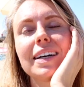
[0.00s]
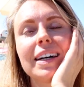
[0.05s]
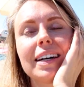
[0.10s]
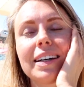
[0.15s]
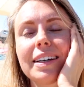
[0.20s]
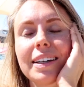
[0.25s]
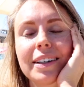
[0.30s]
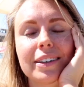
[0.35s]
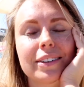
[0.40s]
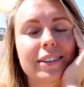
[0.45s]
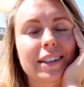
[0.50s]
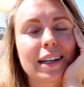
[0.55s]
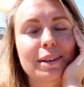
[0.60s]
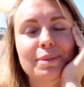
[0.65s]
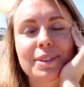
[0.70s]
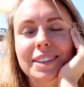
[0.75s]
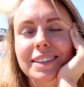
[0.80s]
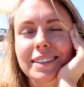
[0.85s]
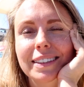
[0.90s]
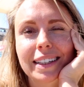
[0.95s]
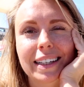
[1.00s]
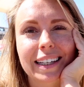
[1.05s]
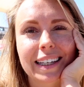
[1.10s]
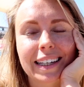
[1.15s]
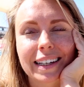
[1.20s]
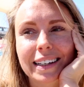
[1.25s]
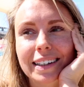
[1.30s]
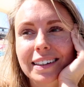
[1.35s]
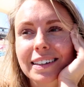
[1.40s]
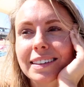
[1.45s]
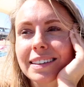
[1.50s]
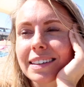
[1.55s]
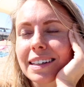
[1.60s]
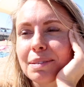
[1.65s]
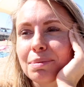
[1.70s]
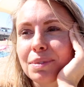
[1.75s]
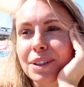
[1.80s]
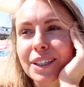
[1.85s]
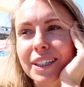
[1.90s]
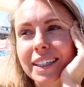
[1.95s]
I know, I'm just sitting here,
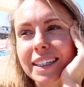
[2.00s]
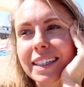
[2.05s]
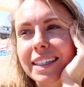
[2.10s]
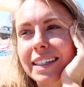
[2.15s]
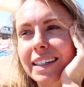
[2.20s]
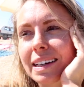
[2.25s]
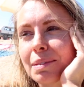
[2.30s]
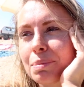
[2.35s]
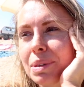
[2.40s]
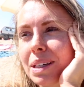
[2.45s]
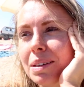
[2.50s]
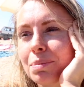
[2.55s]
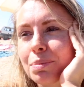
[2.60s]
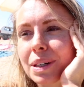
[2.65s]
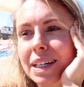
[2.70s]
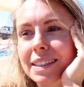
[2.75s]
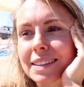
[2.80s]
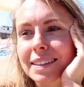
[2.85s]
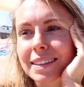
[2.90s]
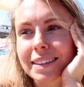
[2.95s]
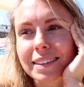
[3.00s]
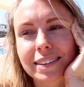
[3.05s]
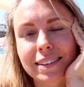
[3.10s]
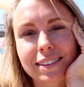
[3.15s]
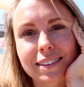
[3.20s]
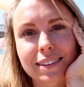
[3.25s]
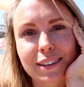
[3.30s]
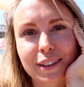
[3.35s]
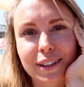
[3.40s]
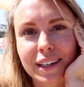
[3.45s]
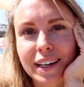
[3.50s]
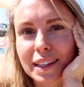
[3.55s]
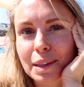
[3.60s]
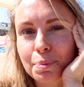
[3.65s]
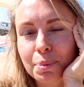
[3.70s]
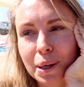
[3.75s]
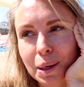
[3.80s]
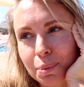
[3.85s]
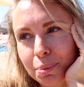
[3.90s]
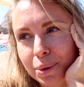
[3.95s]
I'm looking, I'm being present, just looking at
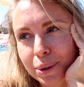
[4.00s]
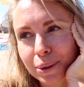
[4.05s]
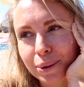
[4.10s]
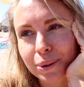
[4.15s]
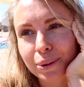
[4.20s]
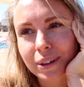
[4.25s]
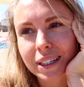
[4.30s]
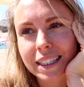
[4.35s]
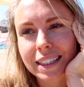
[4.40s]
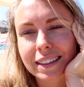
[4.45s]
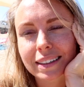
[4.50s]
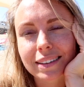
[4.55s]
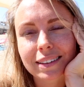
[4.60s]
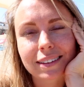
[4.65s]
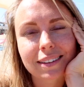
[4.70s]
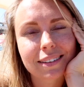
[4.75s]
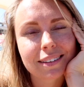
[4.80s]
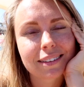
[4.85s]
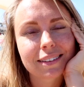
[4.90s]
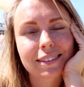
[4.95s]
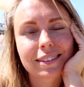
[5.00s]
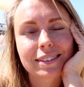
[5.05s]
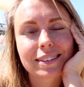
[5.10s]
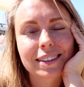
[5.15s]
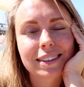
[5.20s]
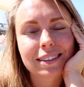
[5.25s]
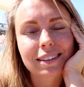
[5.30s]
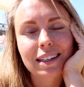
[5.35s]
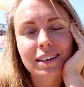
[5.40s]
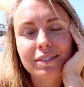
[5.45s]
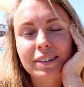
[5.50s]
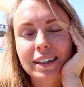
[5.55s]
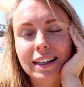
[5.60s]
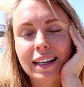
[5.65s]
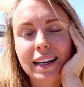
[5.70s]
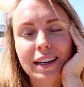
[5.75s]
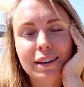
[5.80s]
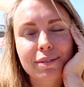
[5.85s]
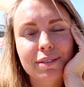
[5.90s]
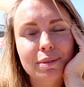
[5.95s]
the people and just loving
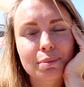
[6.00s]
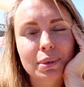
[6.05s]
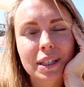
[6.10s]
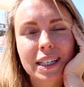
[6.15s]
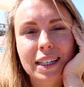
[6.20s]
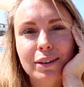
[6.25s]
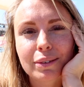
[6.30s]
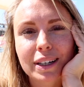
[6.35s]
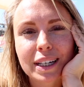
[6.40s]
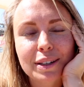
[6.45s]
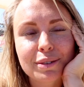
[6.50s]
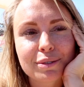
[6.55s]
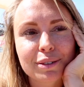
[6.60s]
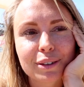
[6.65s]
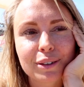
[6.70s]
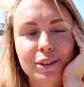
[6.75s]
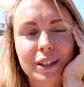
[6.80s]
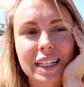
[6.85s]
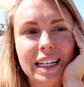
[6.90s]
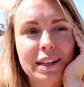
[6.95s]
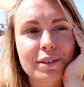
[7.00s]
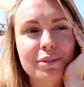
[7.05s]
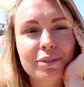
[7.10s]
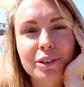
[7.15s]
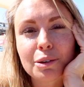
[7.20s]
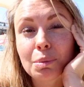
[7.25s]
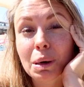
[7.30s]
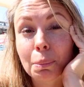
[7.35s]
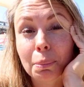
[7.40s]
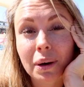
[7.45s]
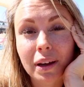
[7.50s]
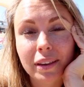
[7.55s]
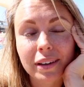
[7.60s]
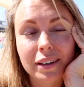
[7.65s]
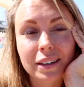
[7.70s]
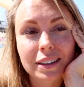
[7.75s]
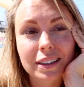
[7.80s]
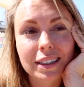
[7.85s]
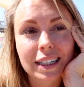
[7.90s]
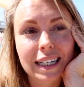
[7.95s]
life and being grateful and I feel my
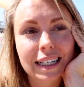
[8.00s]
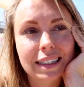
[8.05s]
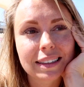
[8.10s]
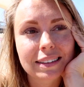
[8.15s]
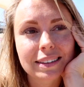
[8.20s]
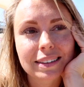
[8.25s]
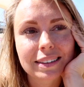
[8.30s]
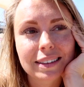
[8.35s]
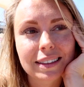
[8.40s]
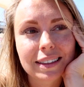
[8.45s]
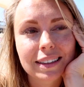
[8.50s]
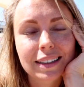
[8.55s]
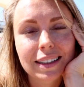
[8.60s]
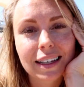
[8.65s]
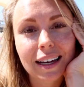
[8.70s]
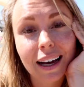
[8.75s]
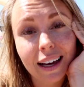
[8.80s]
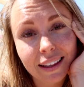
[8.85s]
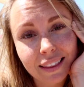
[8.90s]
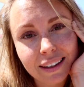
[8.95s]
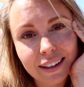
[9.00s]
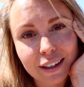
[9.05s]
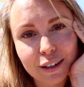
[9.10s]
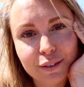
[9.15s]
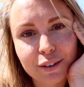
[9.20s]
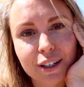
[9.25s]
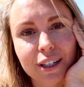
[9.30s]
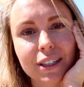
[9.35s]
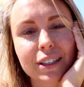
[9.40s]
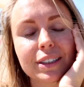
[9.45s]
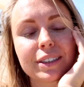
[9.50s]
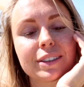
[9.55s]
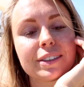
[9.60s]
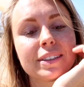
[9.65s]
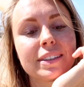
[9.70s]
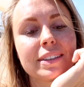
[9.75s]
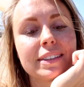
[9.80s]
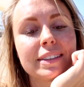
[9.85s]
mother and I think of her